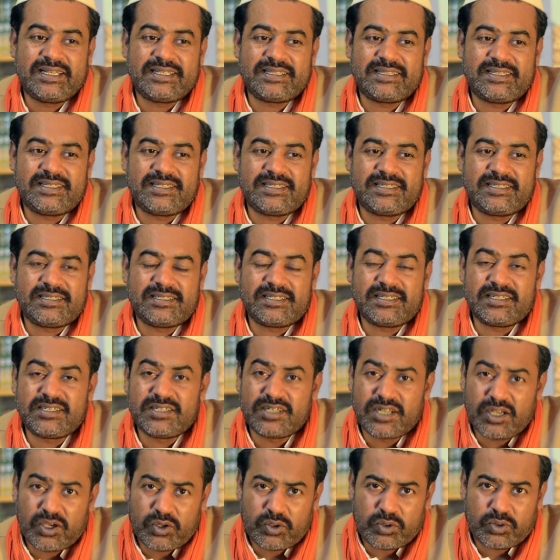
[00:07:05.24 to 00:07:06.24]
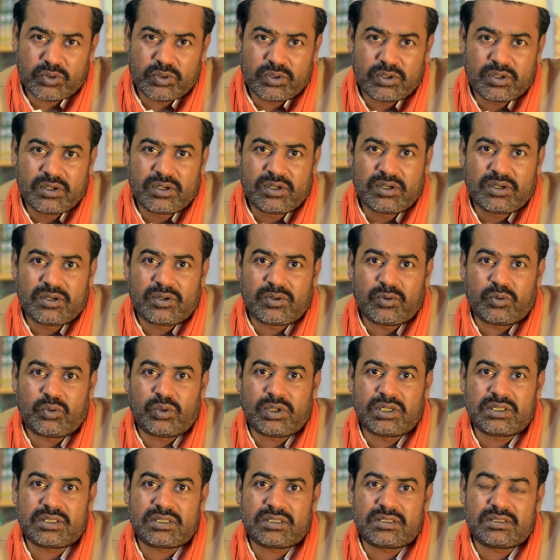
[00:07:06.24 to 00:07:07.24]
they didn't know
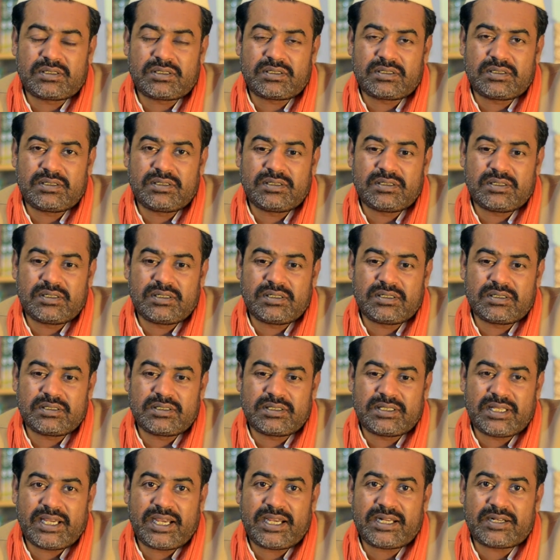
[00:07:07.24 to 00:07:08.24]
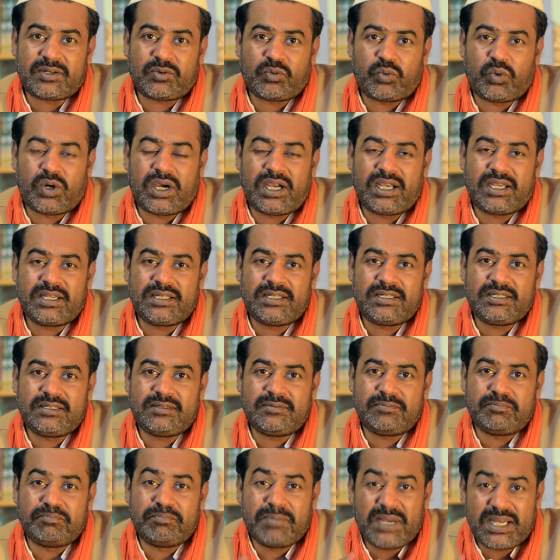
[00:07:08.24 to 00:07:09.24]
what that
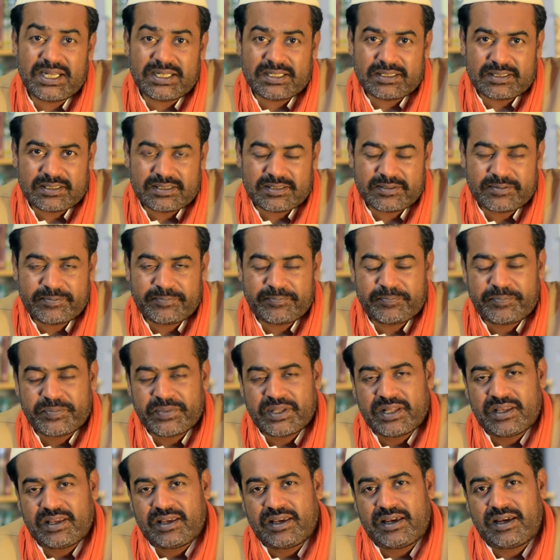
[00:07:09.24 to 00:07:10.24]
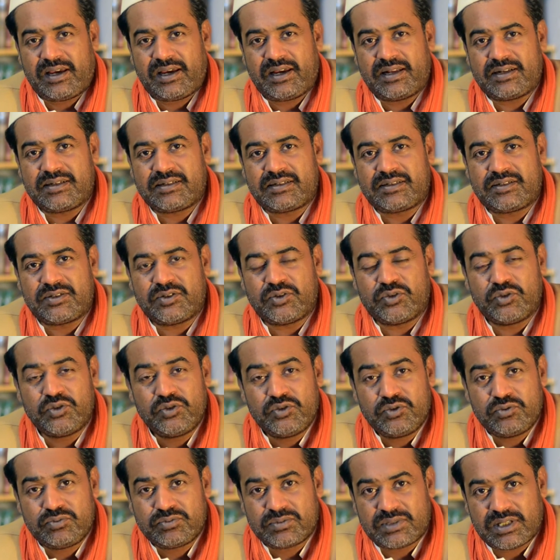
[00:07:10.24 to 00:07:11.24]
wine meant, and to
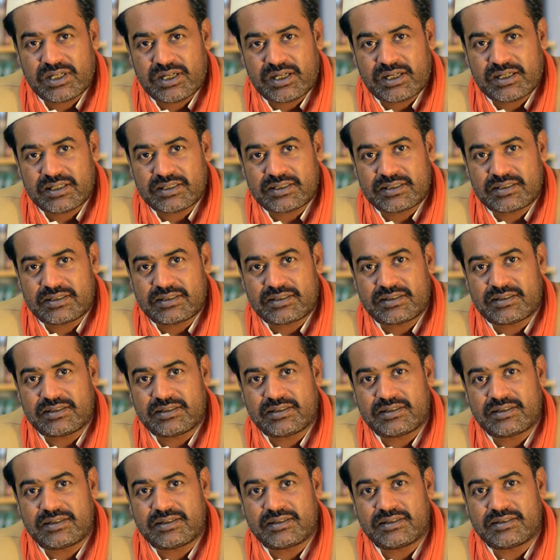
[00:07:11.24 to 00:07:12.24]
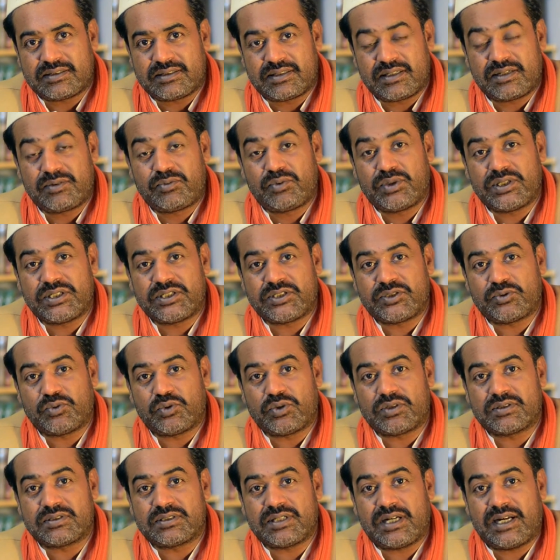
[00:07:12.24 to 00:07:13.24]
whom that dervish
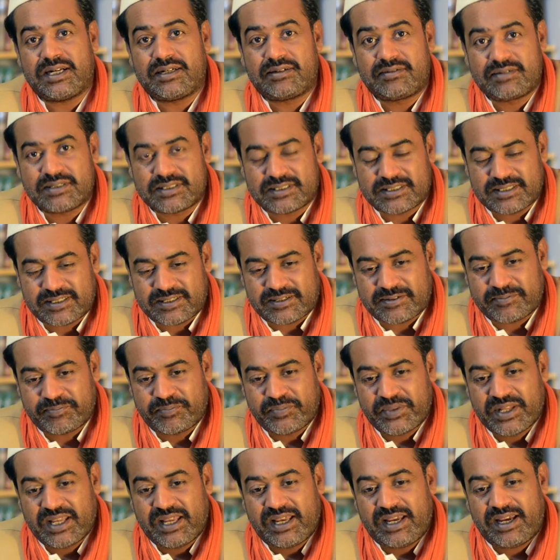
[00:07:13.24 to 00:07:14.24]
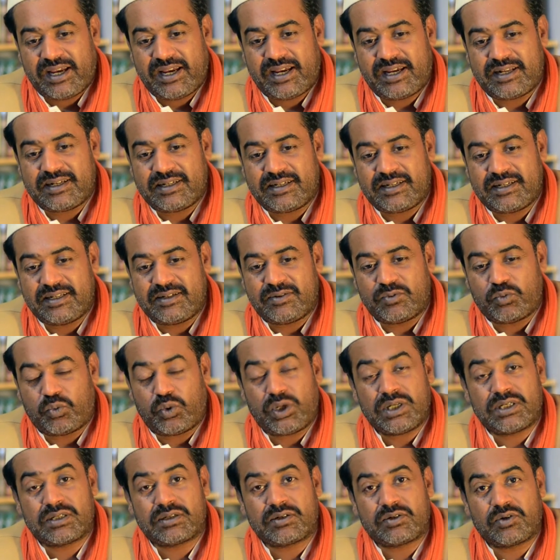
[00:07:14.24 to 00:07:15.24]
was addressing, and in
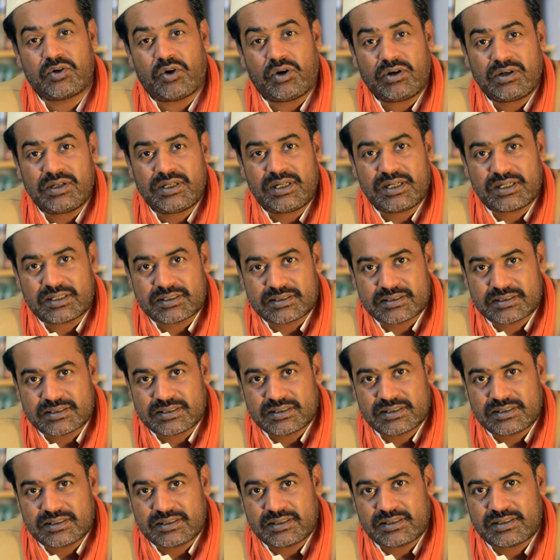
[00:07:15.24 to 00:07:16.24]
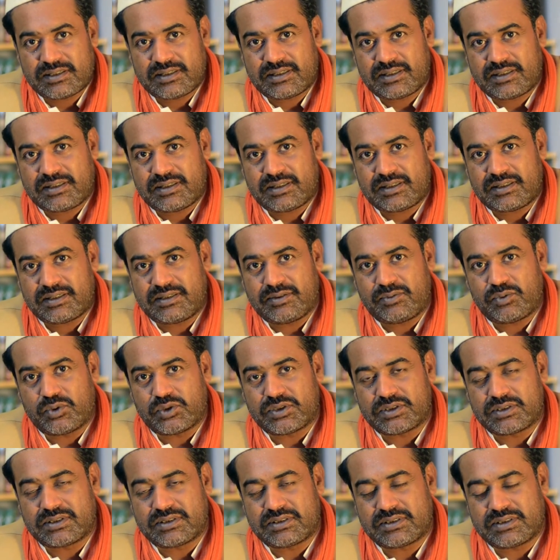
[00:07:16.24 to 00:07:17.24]
what context he
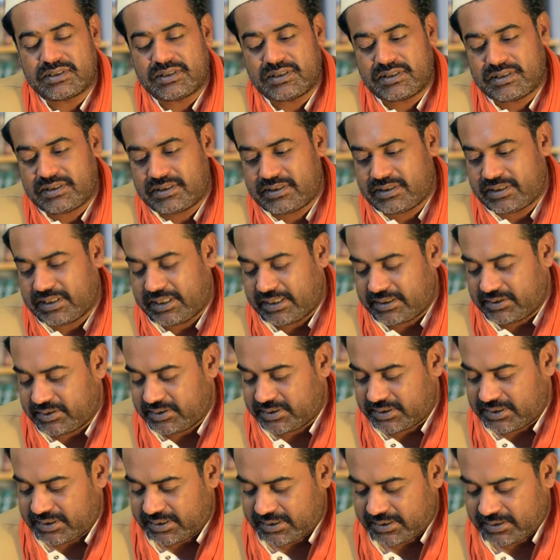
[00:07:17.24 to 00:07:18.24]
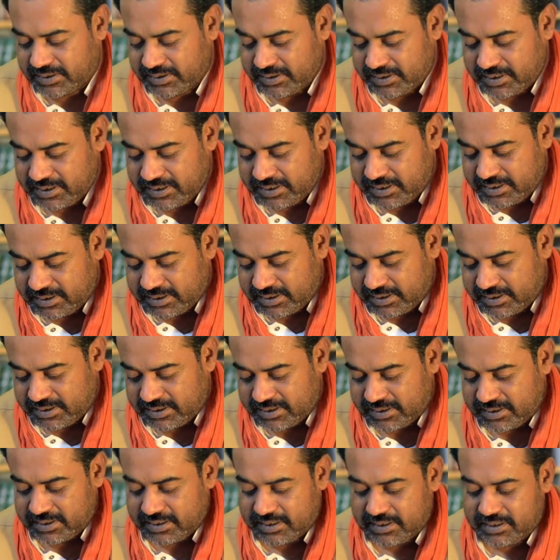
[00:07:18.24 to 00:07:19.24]
was addressing
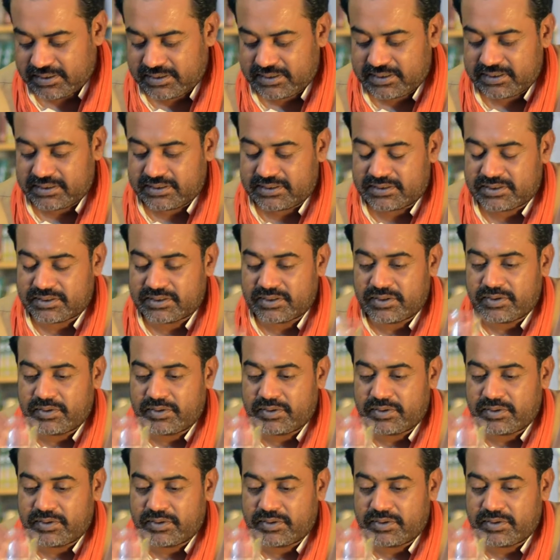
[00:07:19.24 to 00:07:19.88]
these.